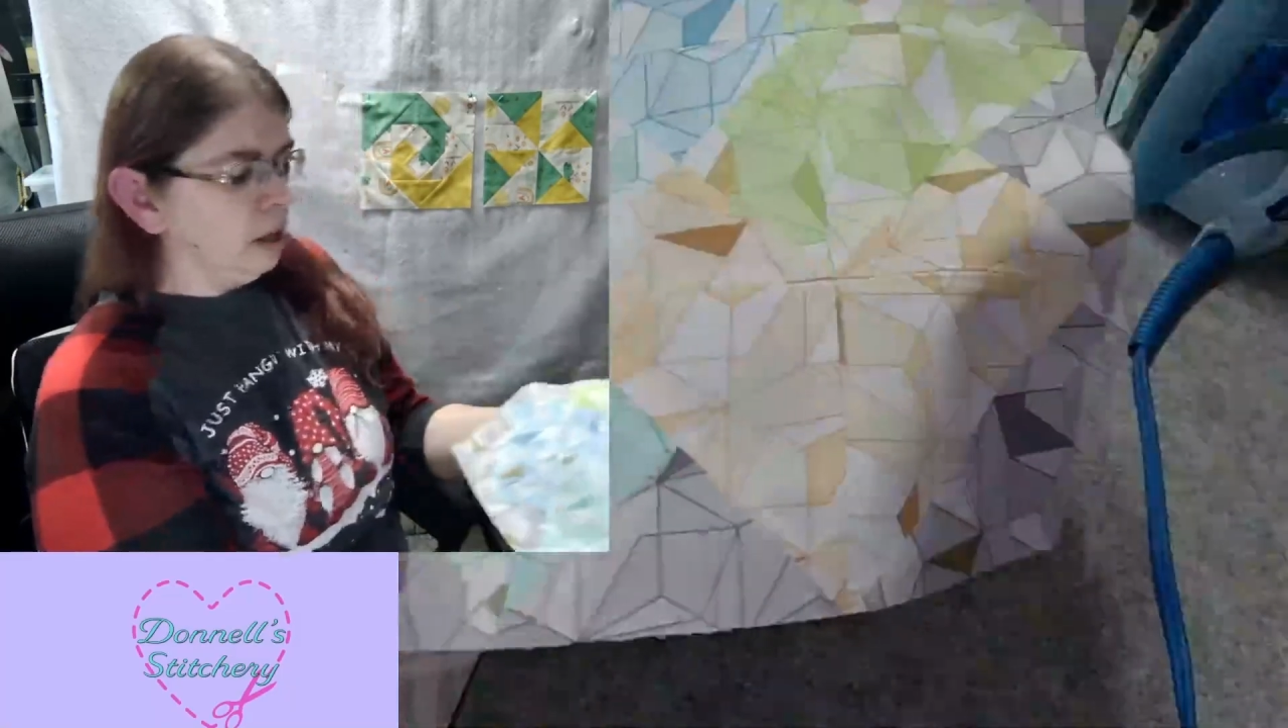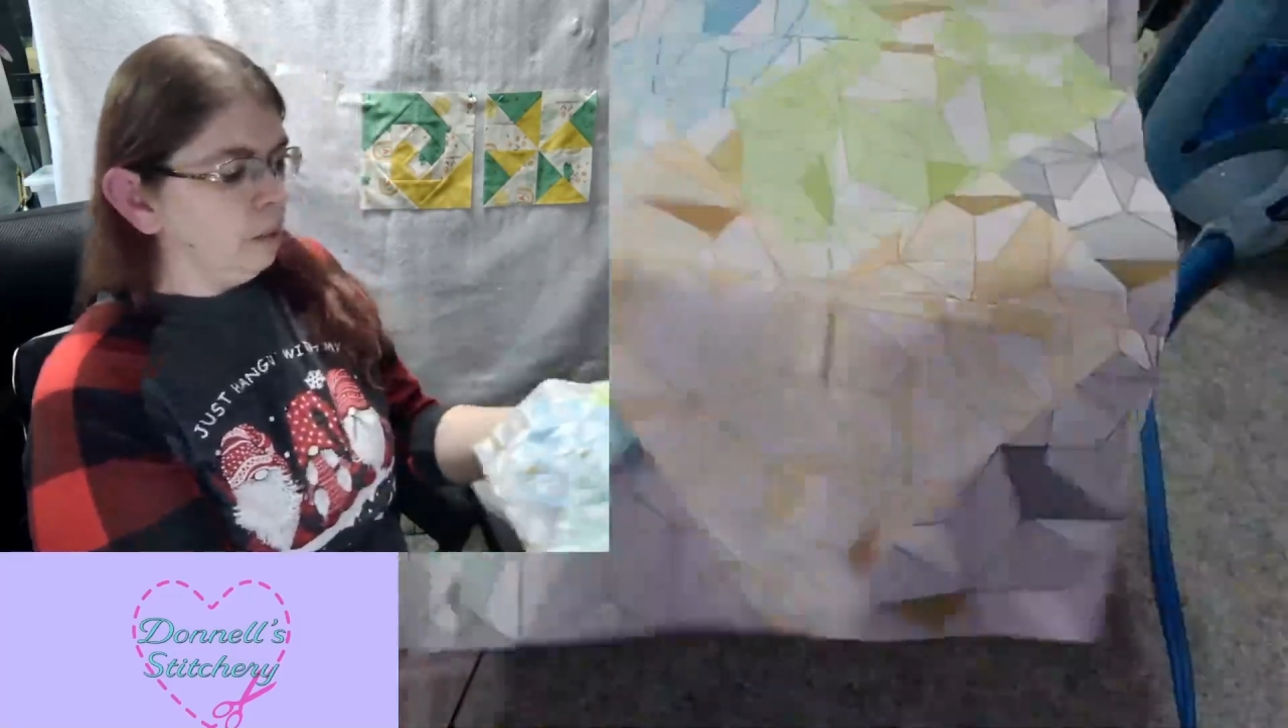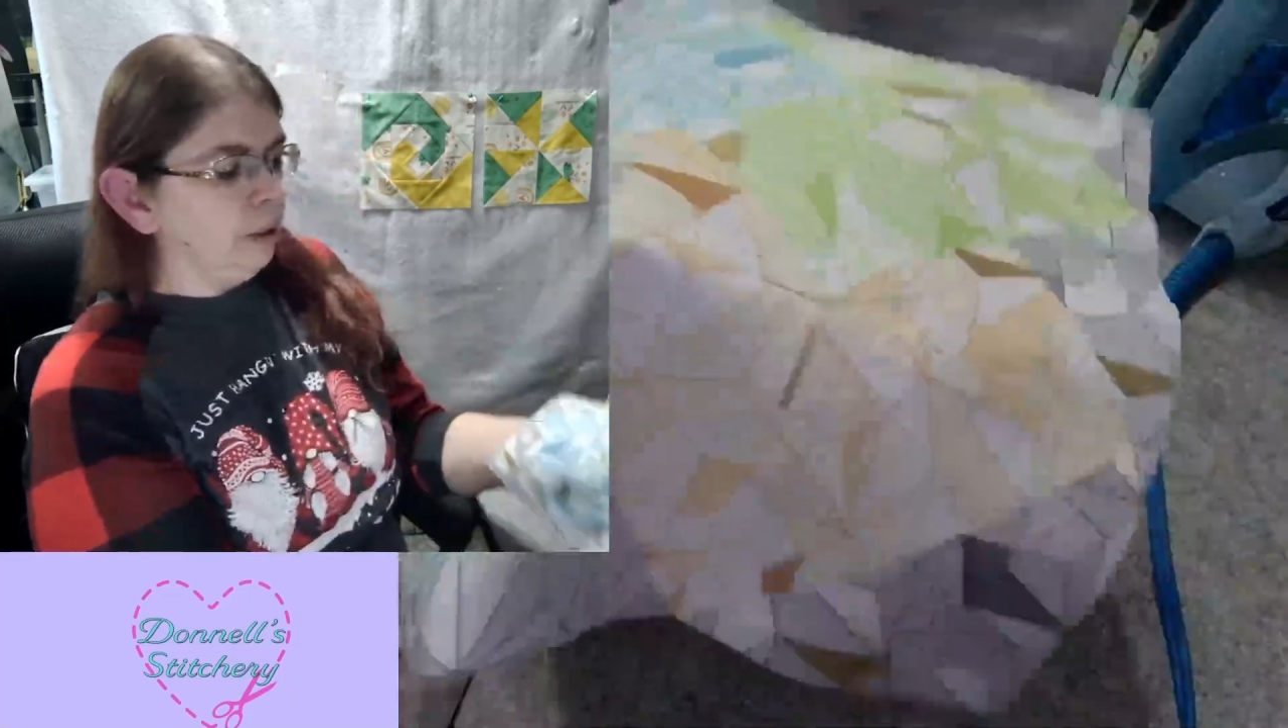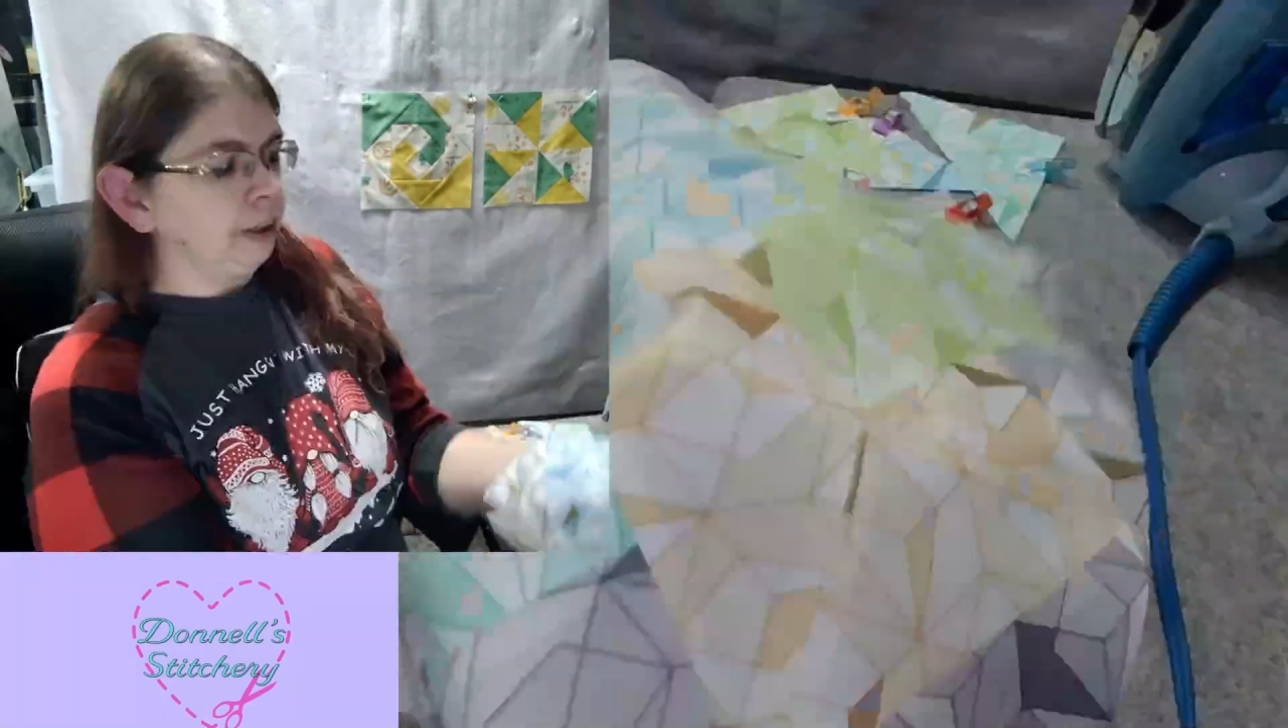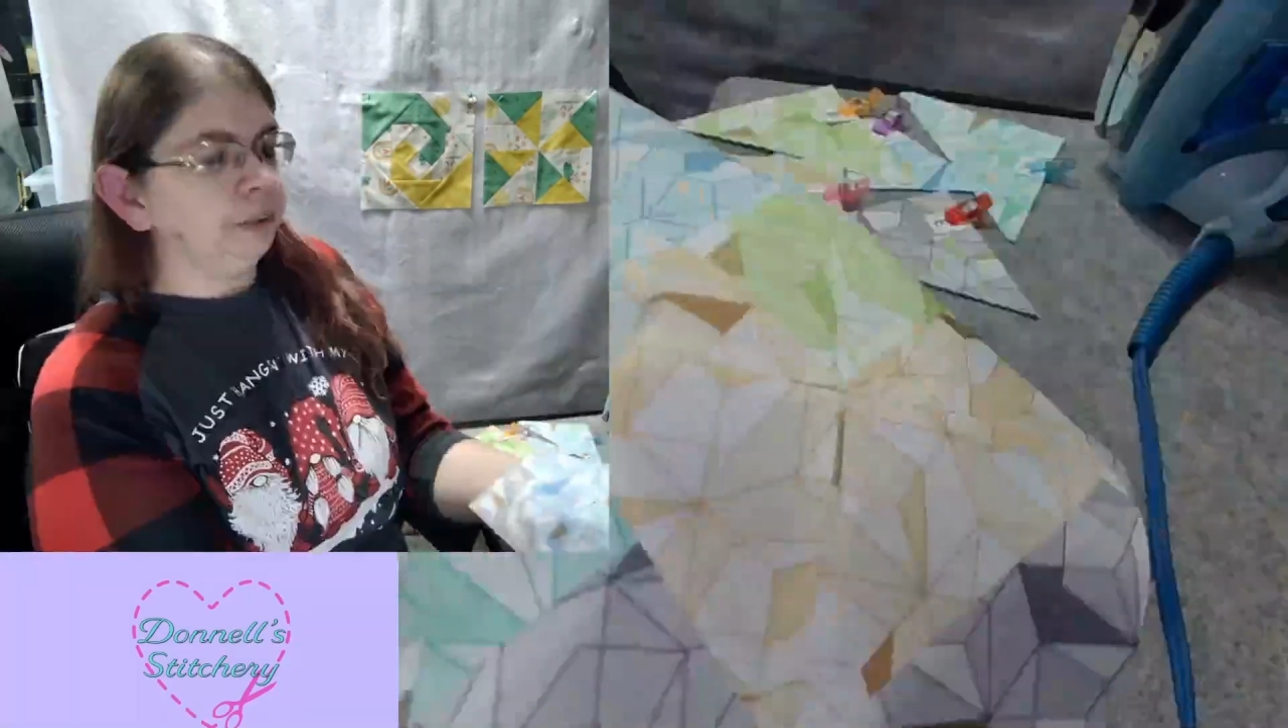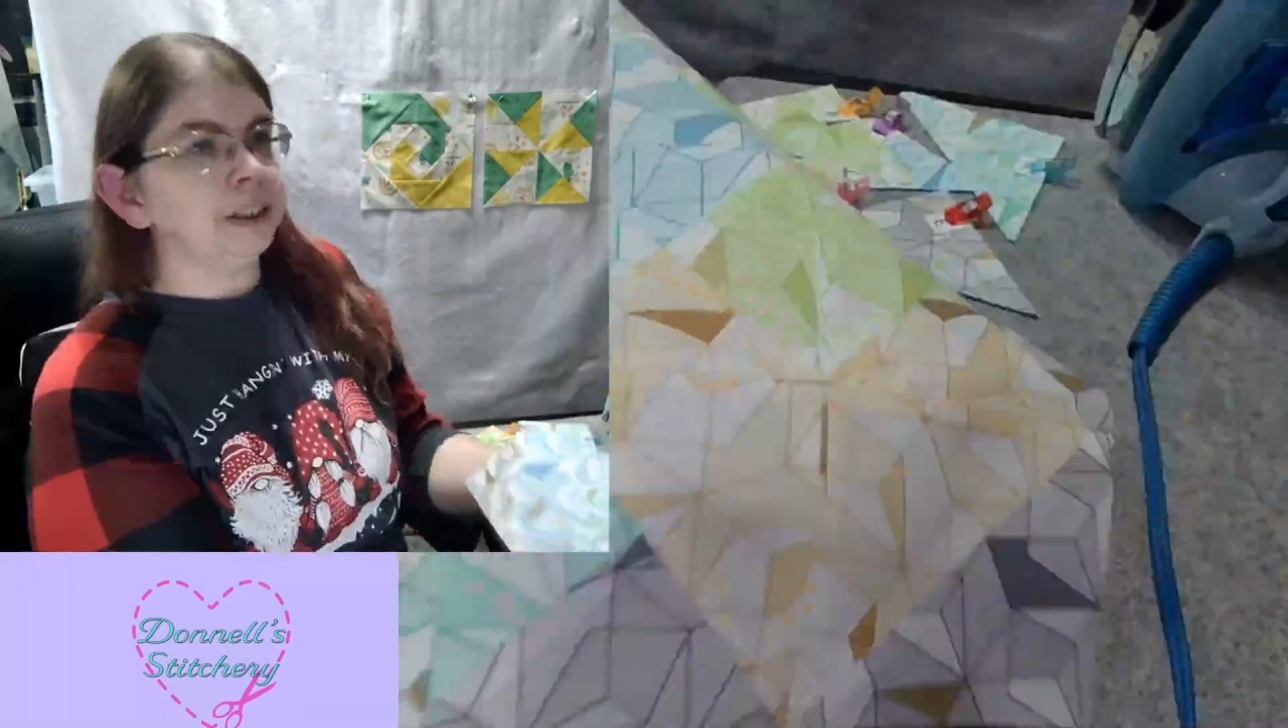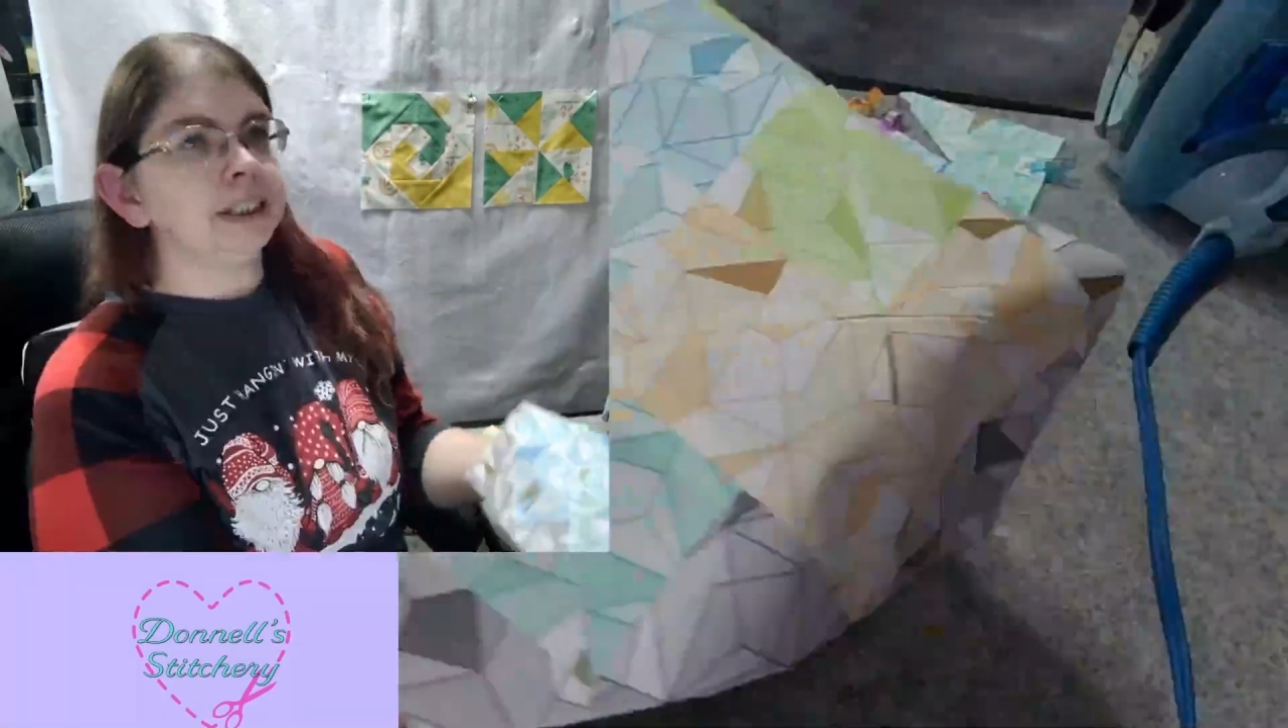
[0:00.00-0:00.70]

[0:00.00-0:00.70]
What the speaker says: which you will